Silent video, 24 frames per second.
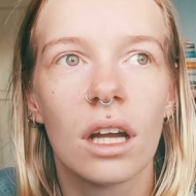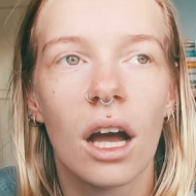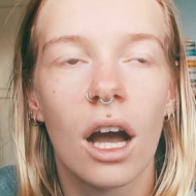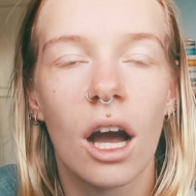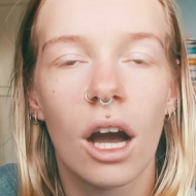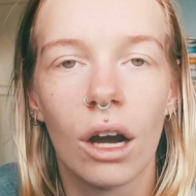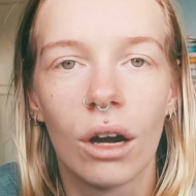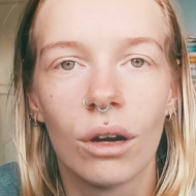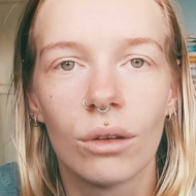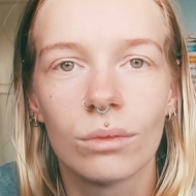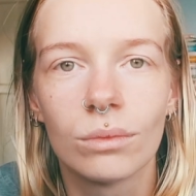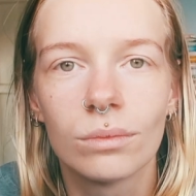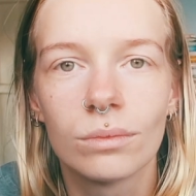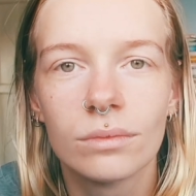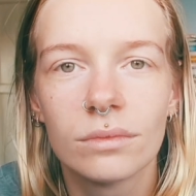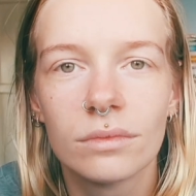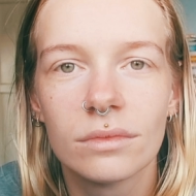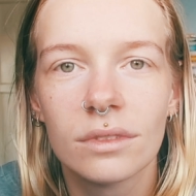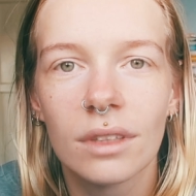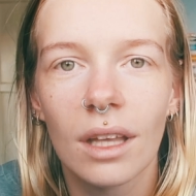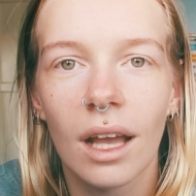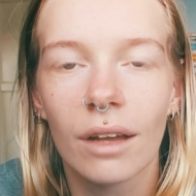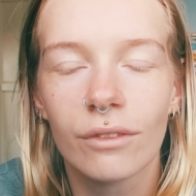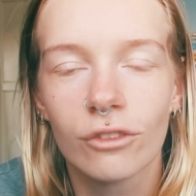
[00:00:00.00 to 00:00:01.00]
oh
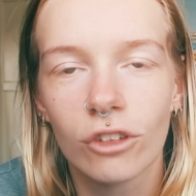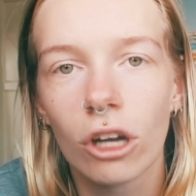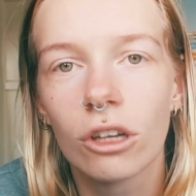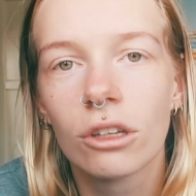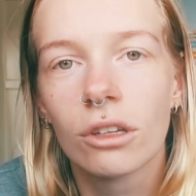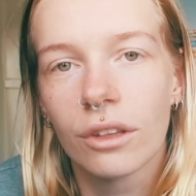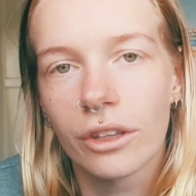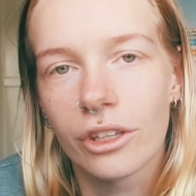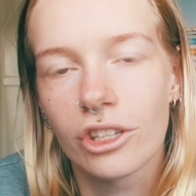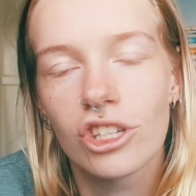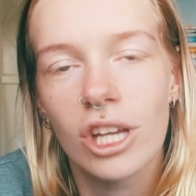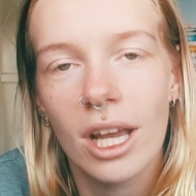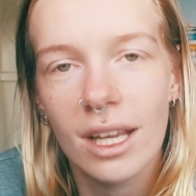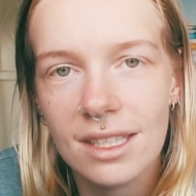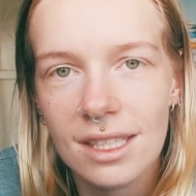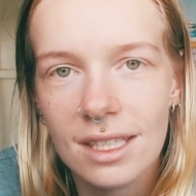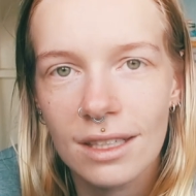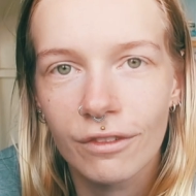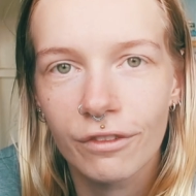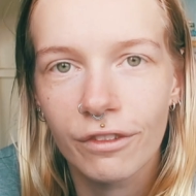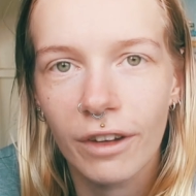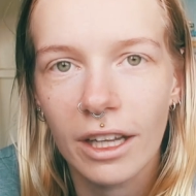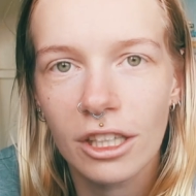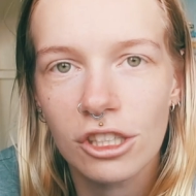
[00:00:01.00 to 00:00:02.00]
I've got another chest
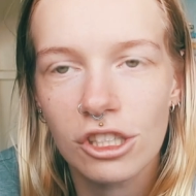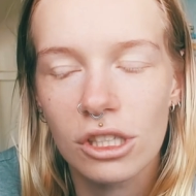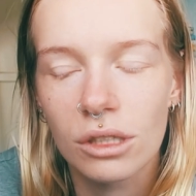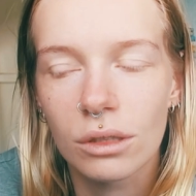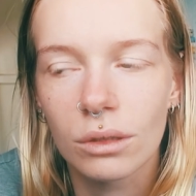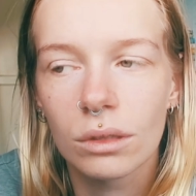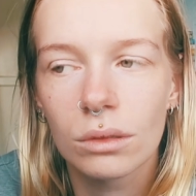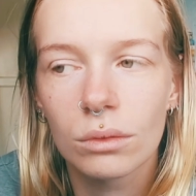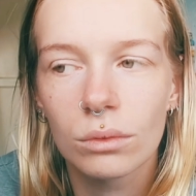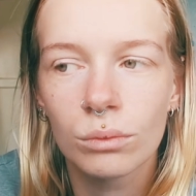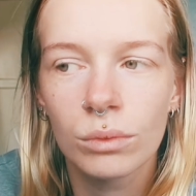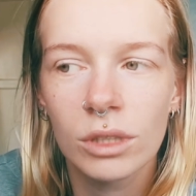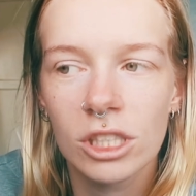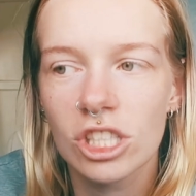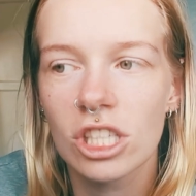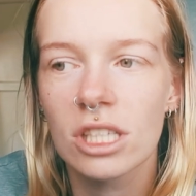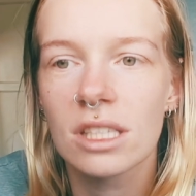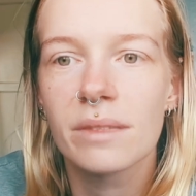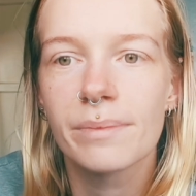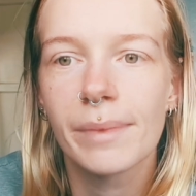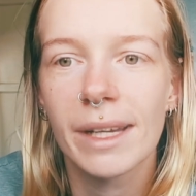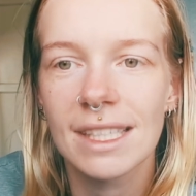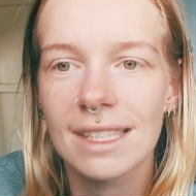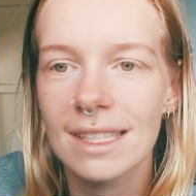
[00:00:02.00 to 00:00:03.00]
infection which
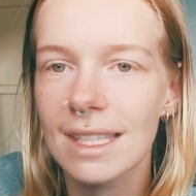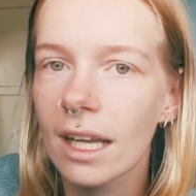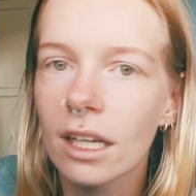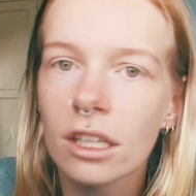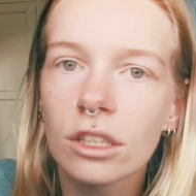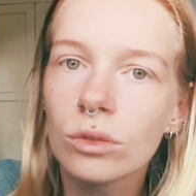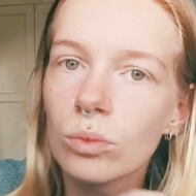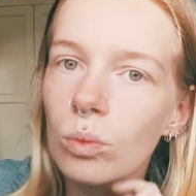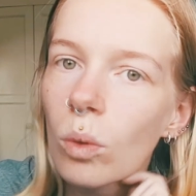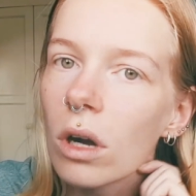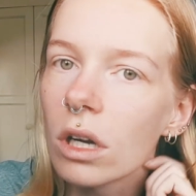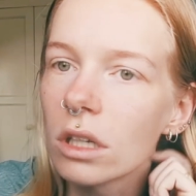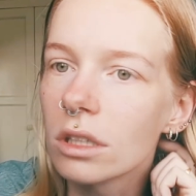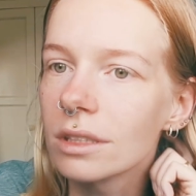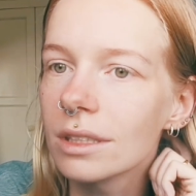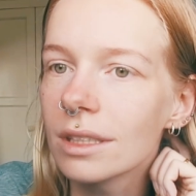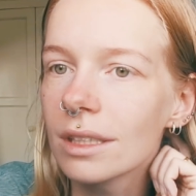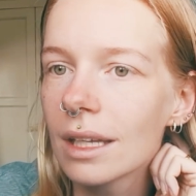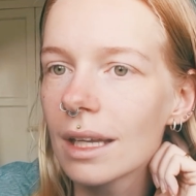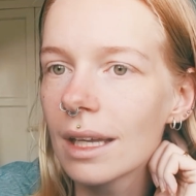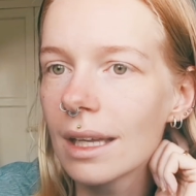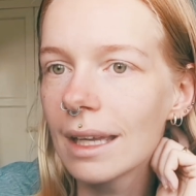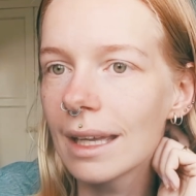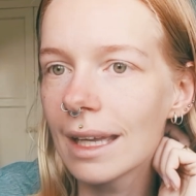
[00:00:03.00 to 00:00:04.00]
is my second one
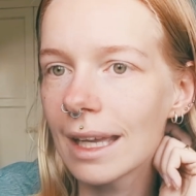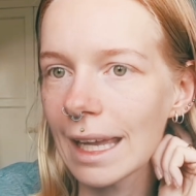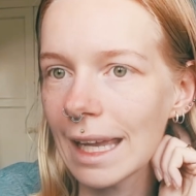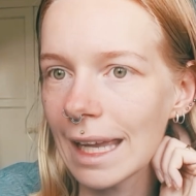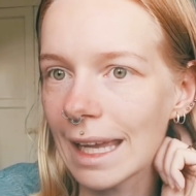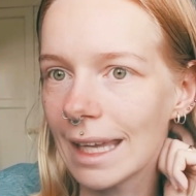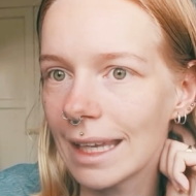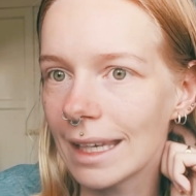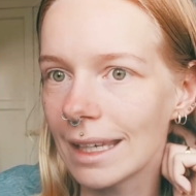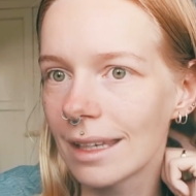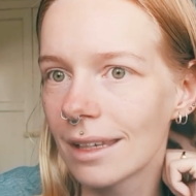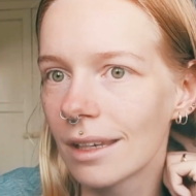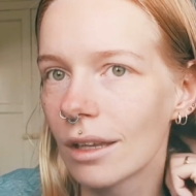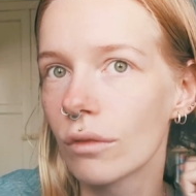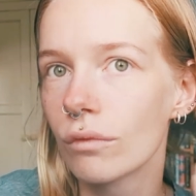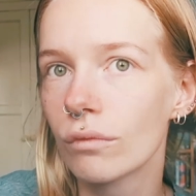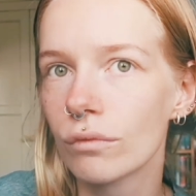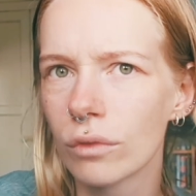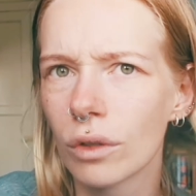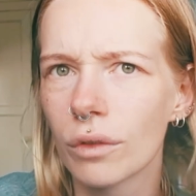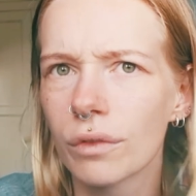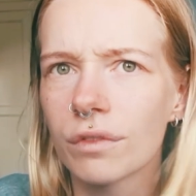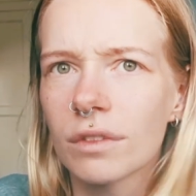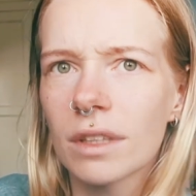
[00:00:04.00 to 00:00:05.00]
in
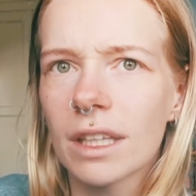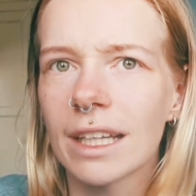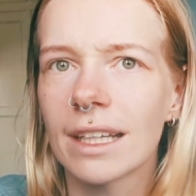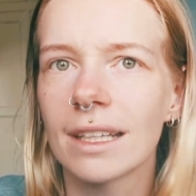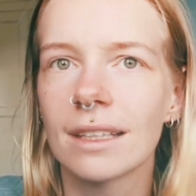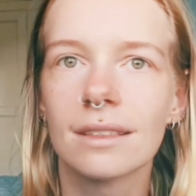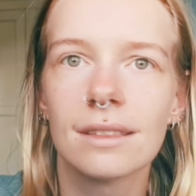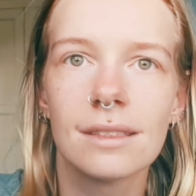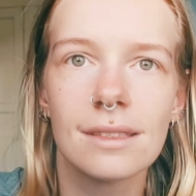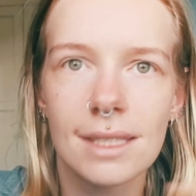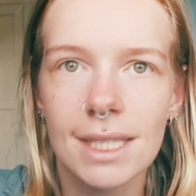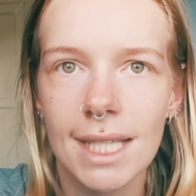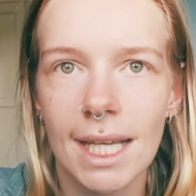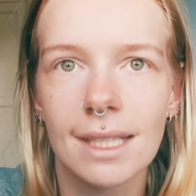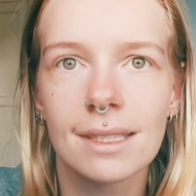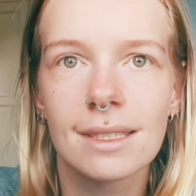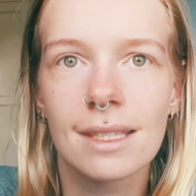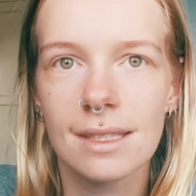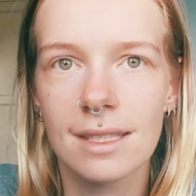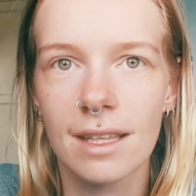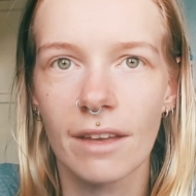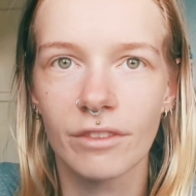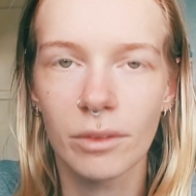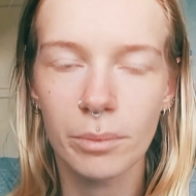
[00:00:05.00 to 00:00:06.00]
roughly six
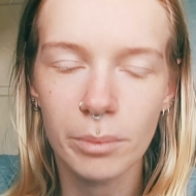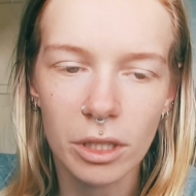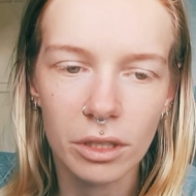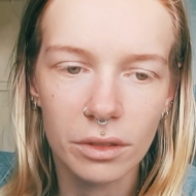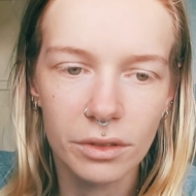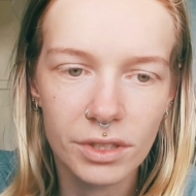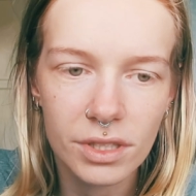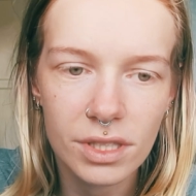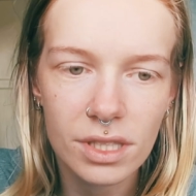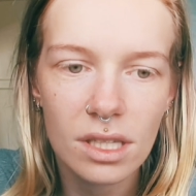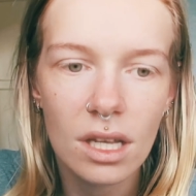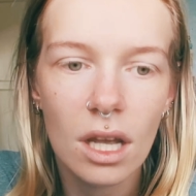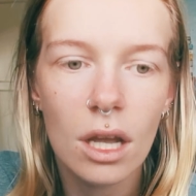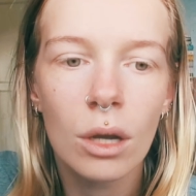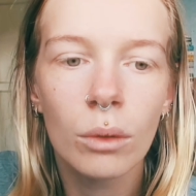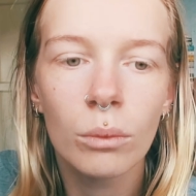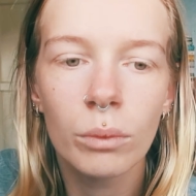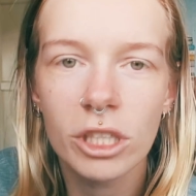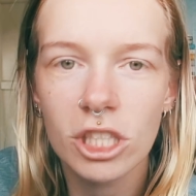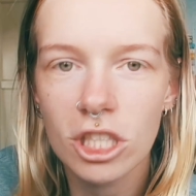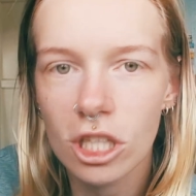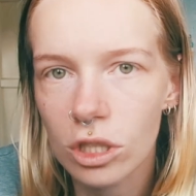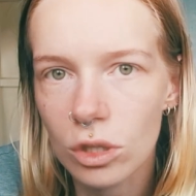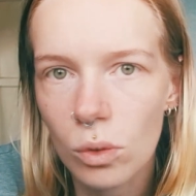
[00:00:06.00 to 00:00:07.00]
or seven months
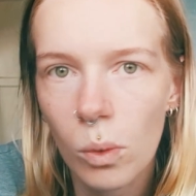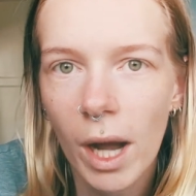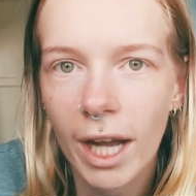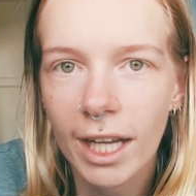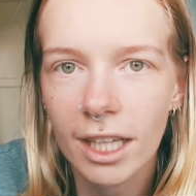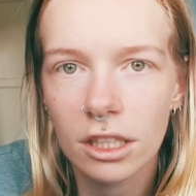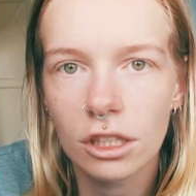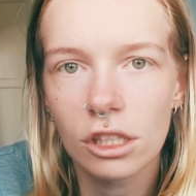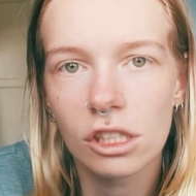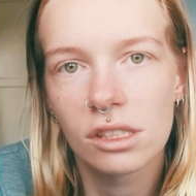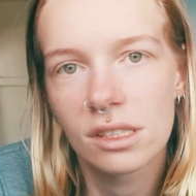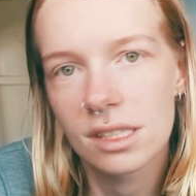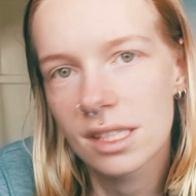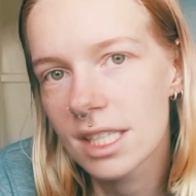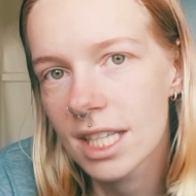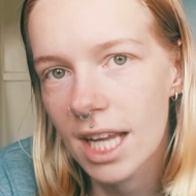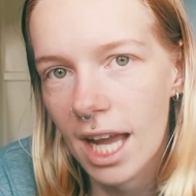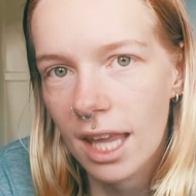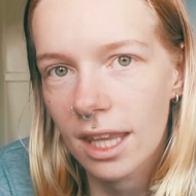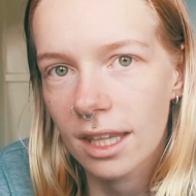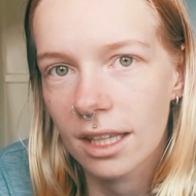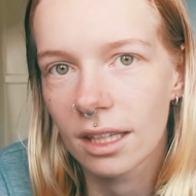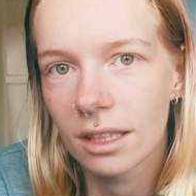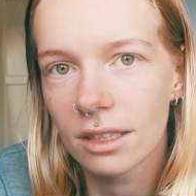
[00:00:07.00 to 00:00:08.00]
which is quite close
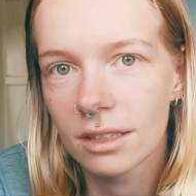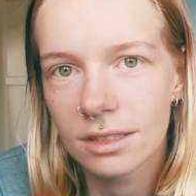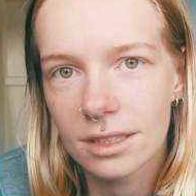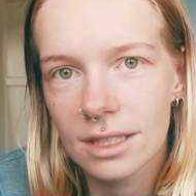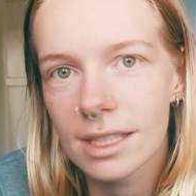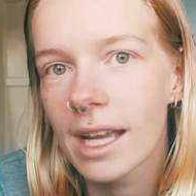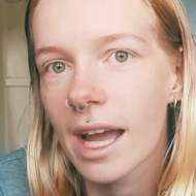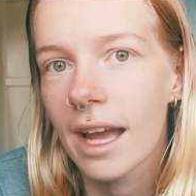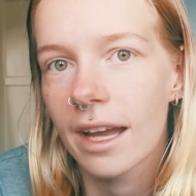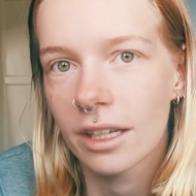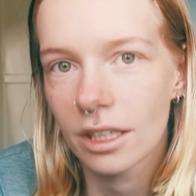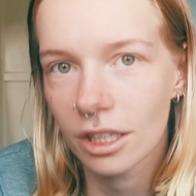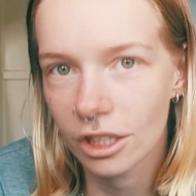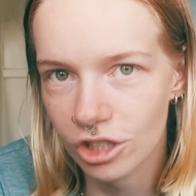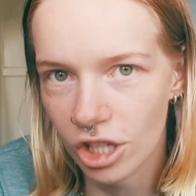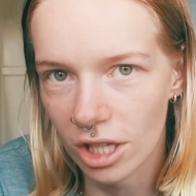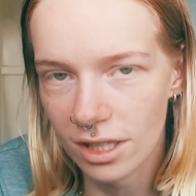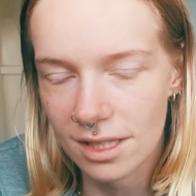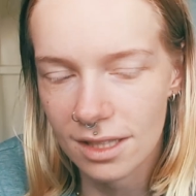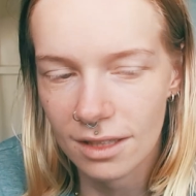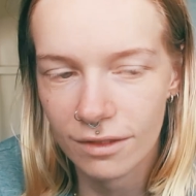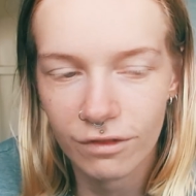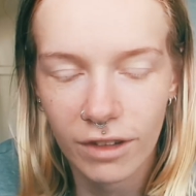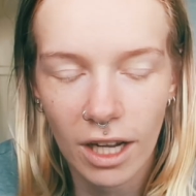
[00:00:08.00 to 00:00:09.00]
together to get a
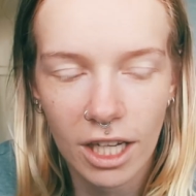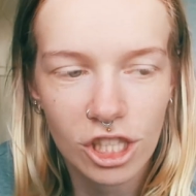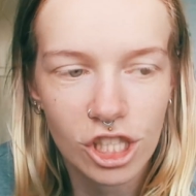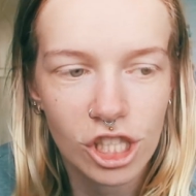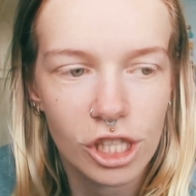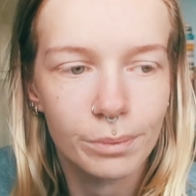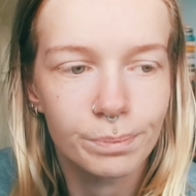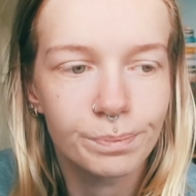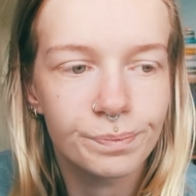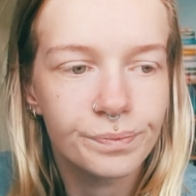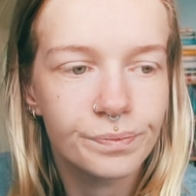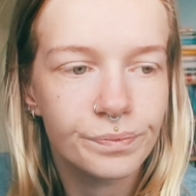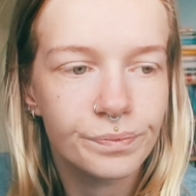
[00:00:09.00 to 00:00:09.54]
chest infection